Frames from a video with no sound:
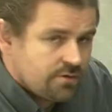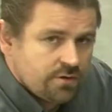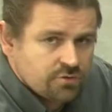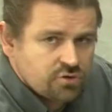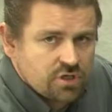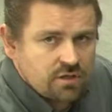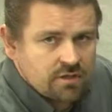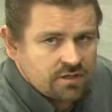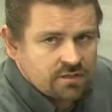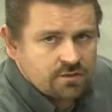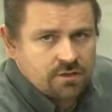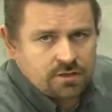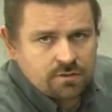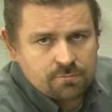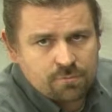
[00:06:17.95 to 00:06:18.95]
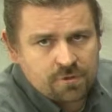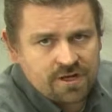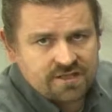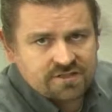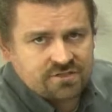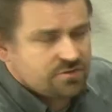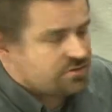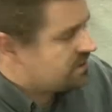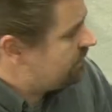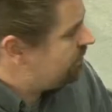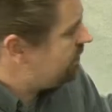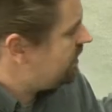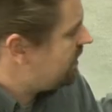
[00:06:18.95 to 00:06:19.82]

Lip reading: hydraulic brake system.